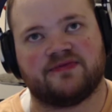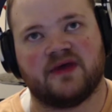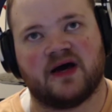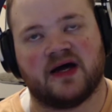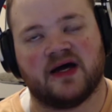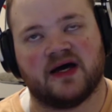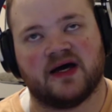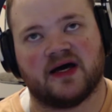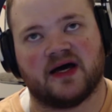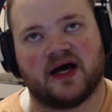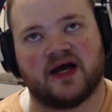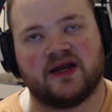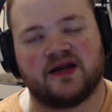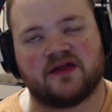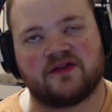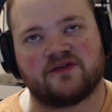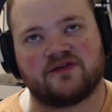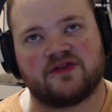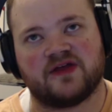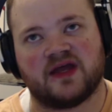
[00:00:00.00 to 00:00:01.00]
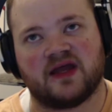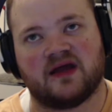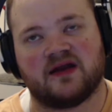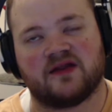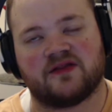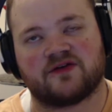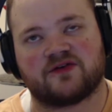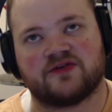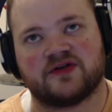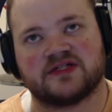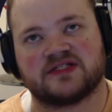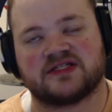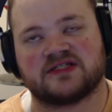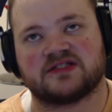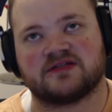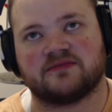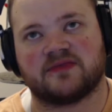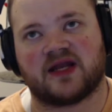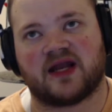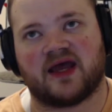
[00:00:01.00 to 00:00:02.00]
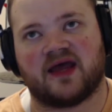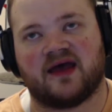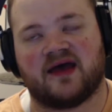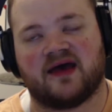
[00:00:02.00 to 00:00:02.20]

Another criticism that I